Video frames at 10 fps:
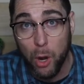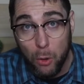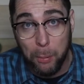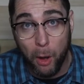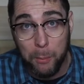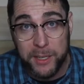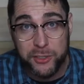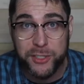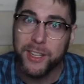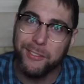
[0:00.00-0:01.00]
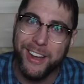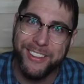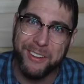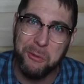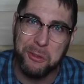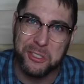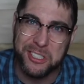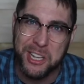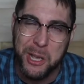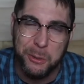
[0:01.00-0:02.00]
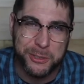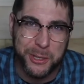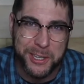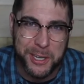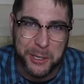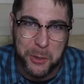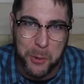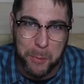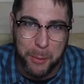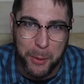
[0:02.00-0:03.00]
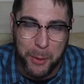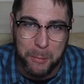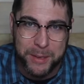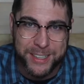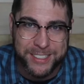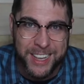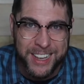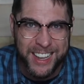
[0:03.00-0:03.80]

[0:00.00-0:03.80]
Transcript: Oh, Paul mentioned it. Well, then let's go ahead and ignore Paul because,